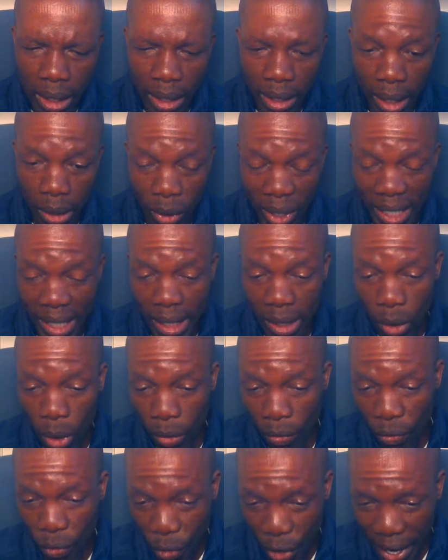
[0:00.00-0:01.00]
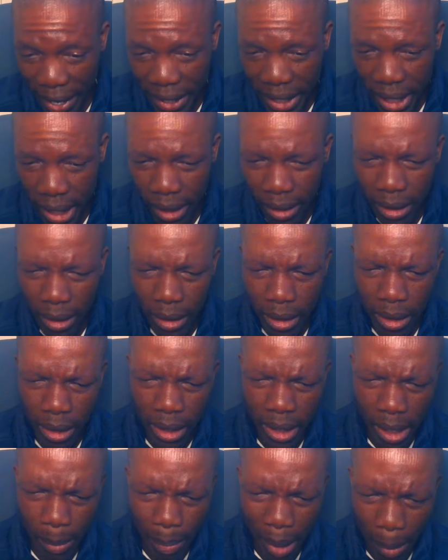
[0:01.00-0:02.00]
that was on Friday,
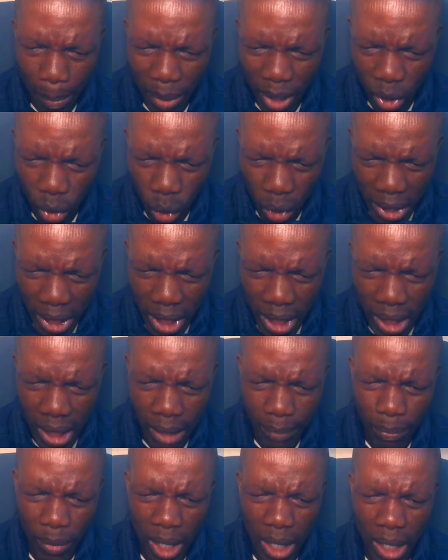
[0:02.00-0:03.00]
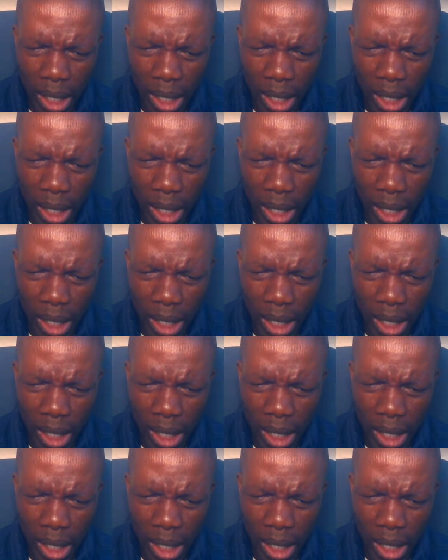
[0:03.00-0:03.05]
it's a public notice.